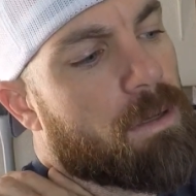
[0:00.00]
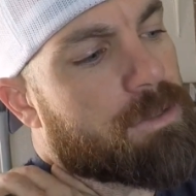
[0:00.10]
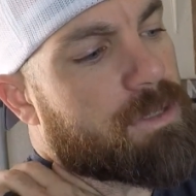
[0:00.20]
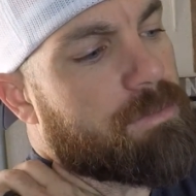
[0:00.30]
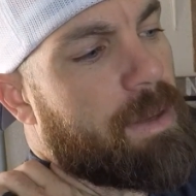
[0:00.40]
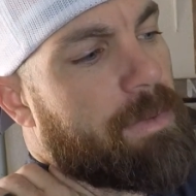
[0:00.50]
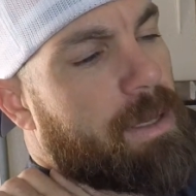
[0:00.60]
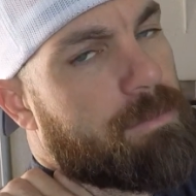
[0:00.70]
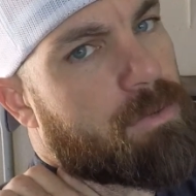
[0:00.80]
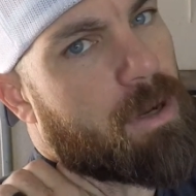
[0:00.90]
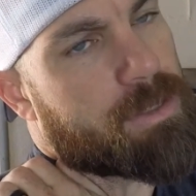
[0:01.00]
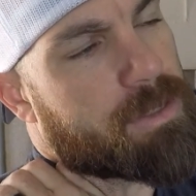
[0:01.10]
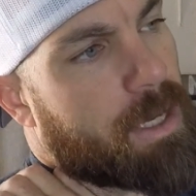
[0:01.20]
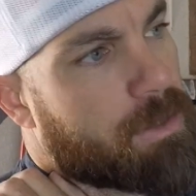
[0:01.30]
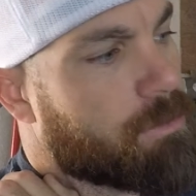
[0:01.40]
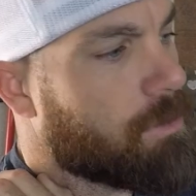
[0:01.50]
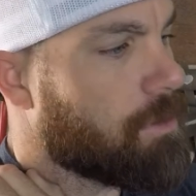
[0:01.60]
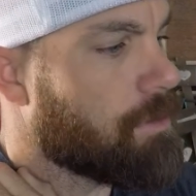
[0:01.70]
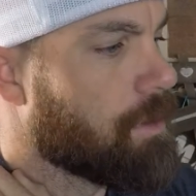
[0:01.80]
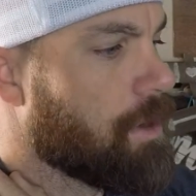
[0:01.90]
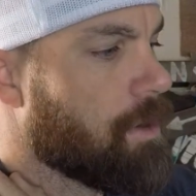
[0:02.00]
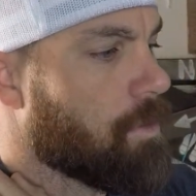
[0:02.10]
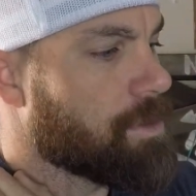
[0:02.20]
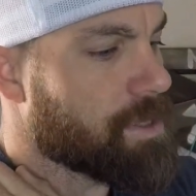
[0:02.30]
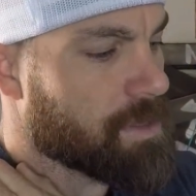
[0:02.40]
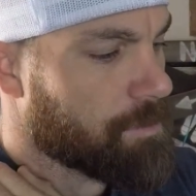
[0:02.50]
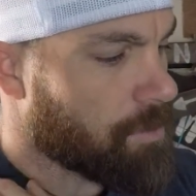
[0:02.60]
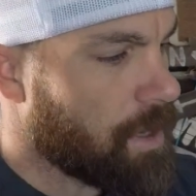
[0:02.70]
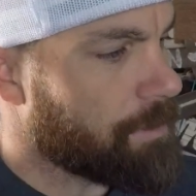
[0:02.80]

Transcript: It just may be a project down the road, which isn't a problem.